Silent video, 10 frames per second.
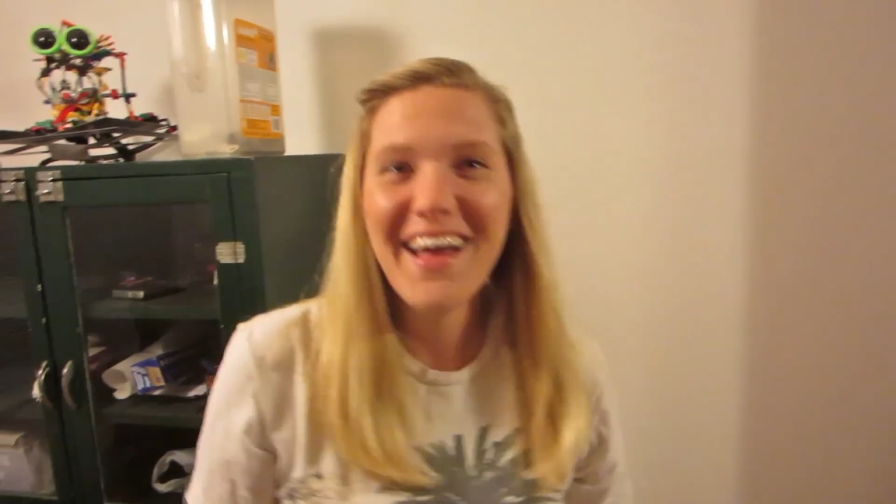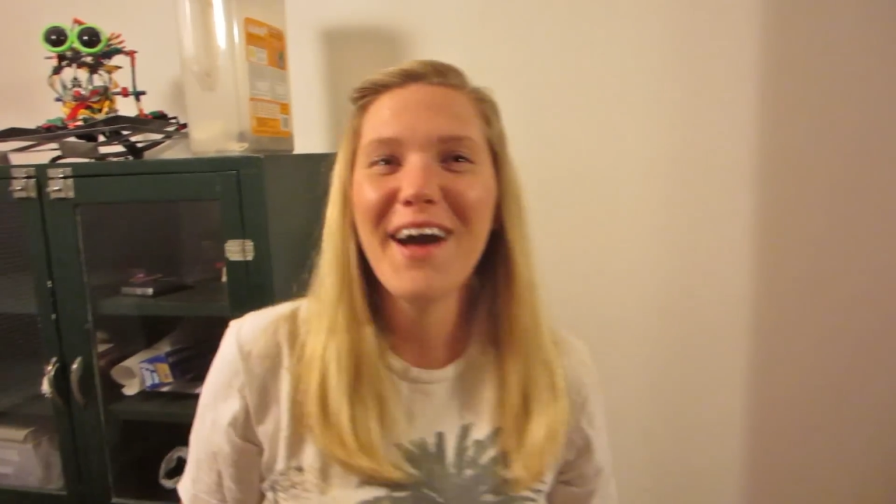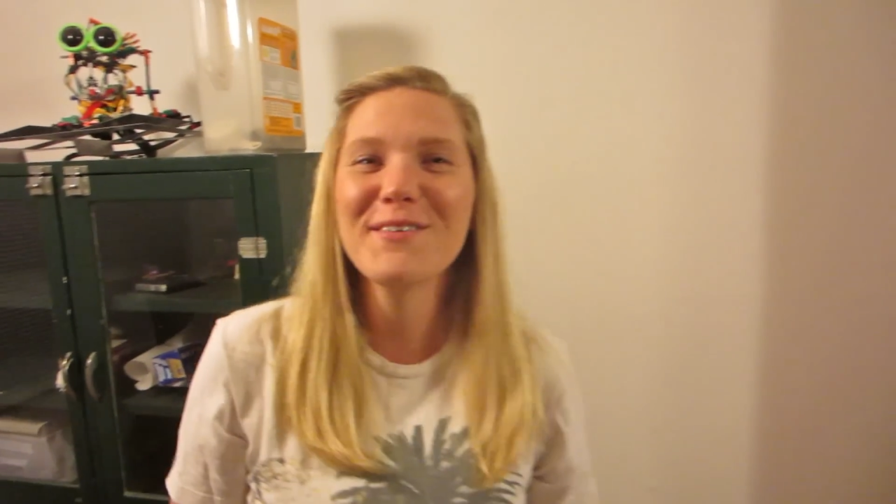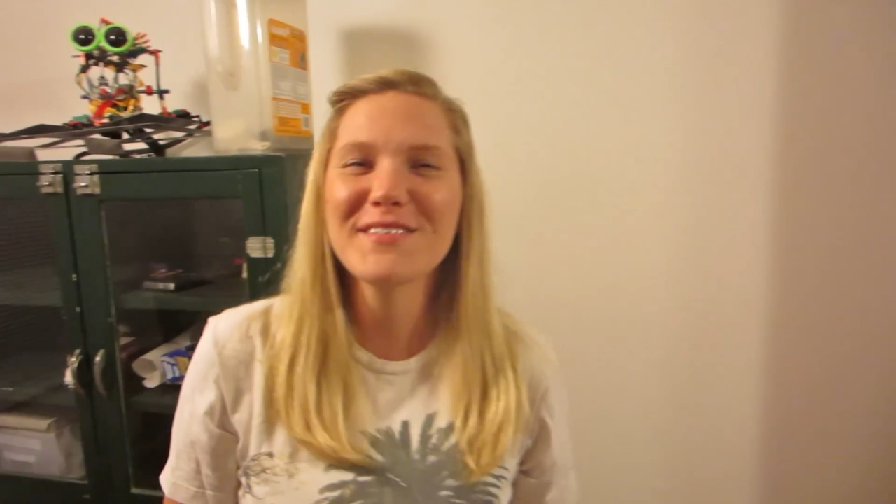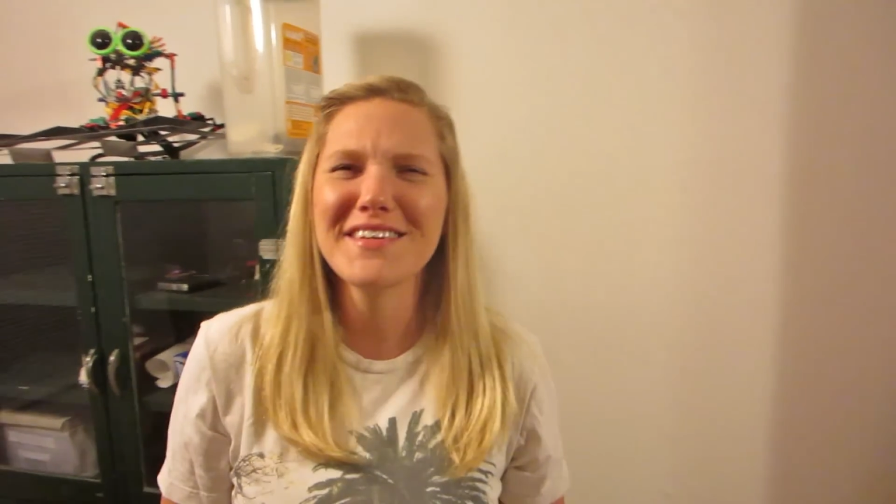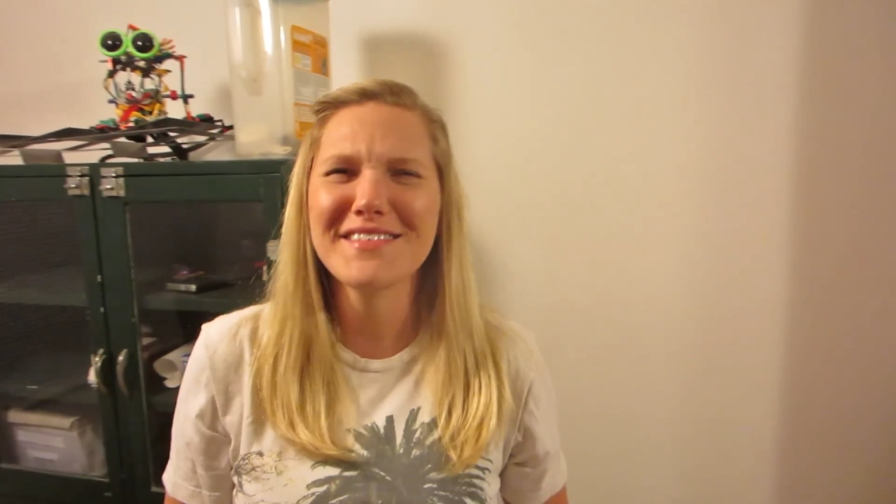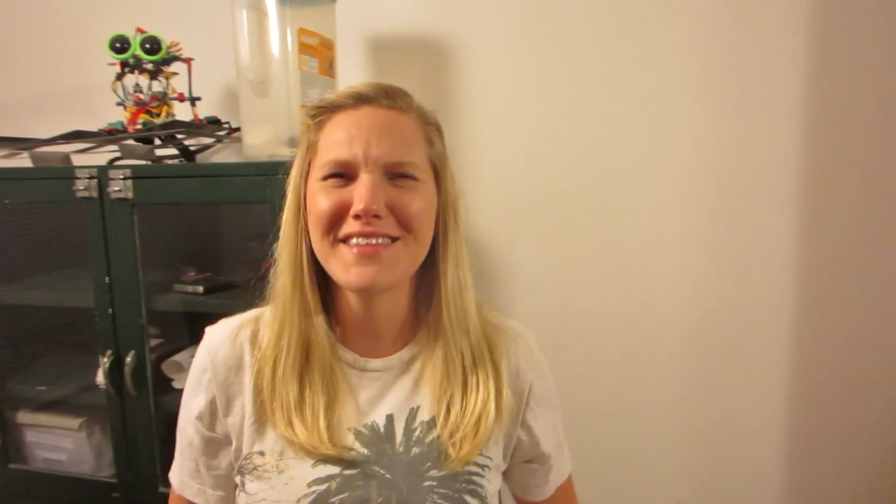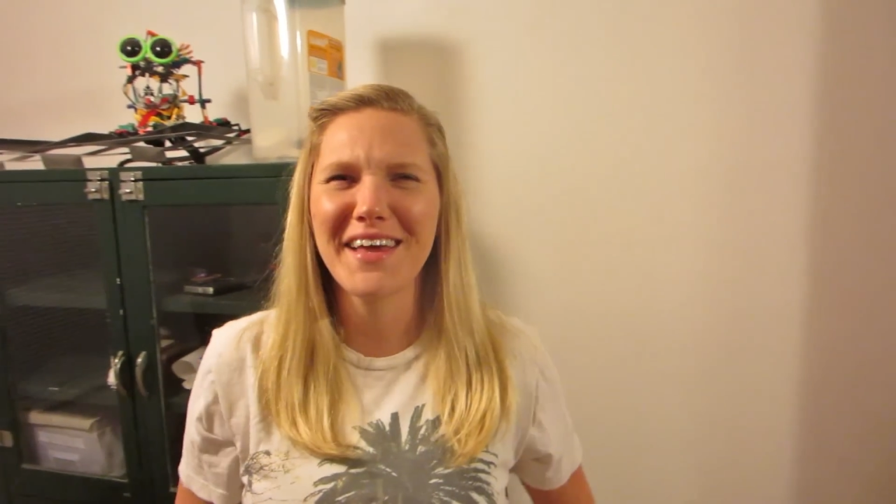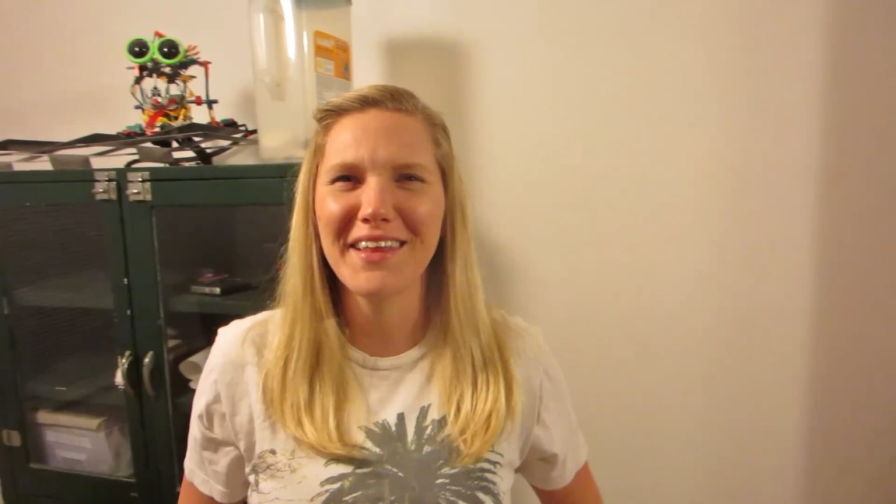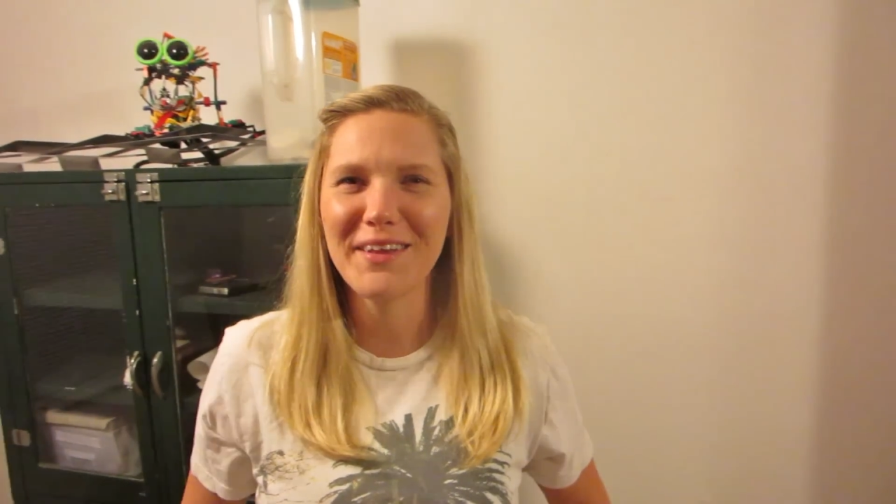I was gonna
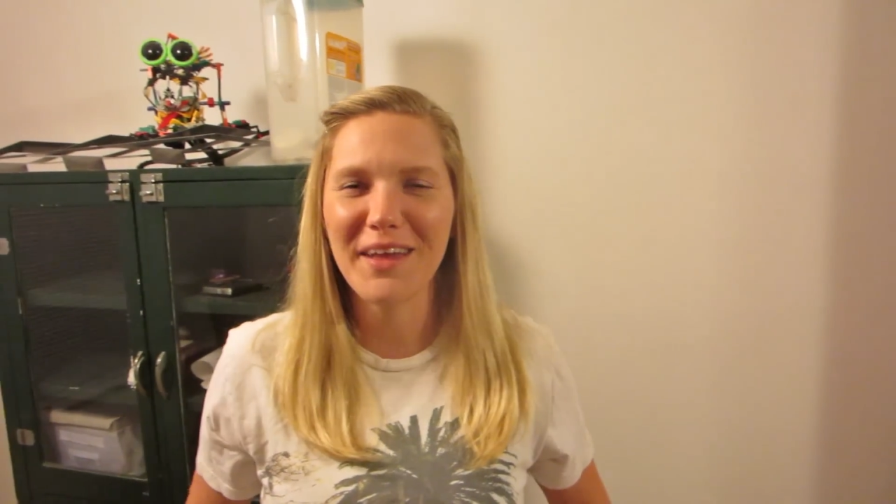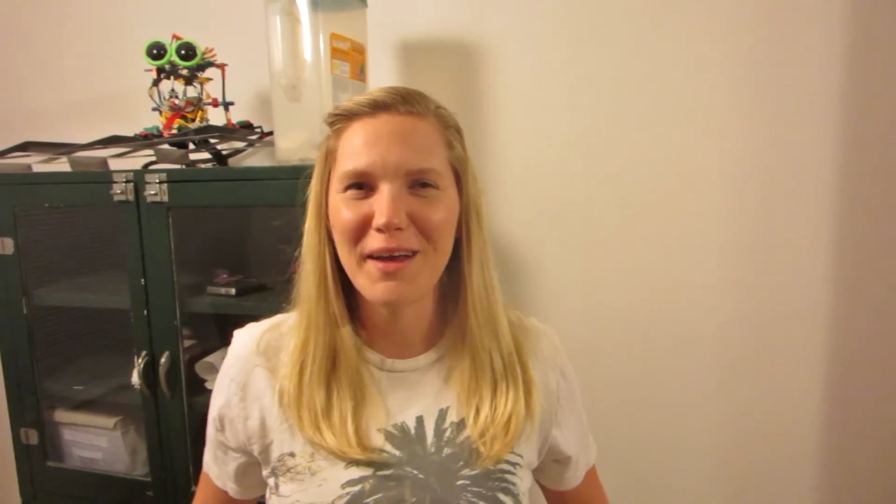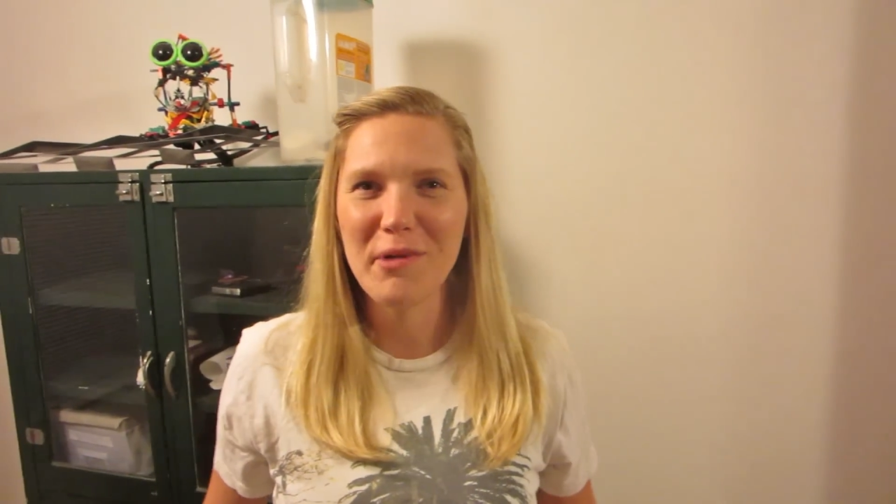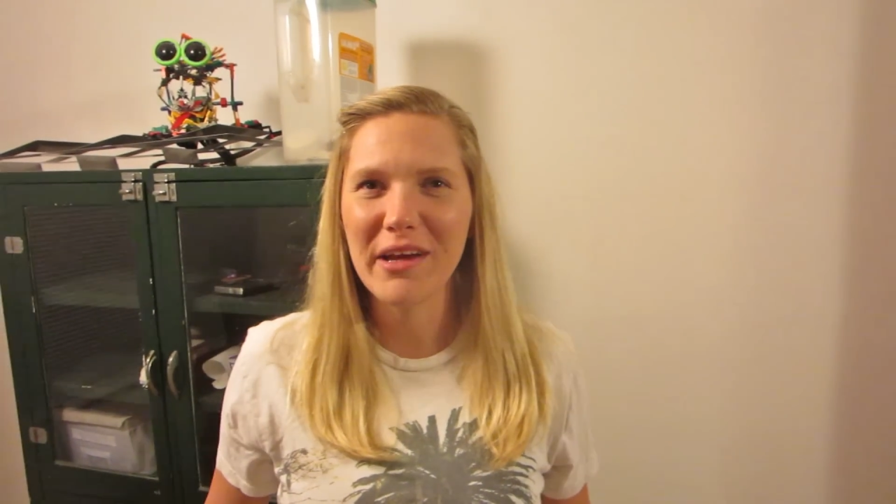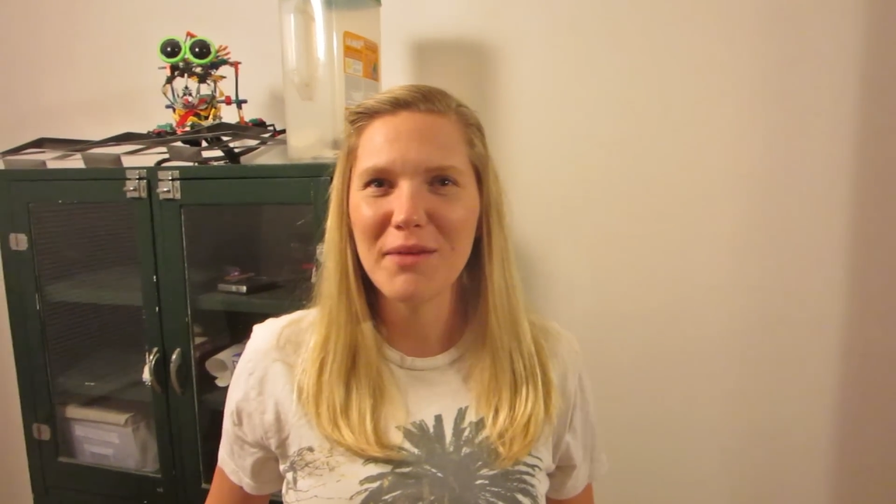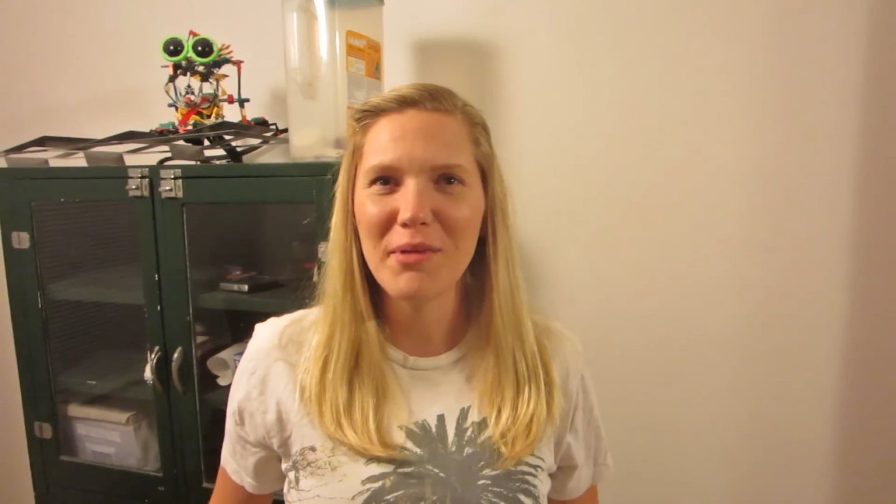say. it look like a monkey,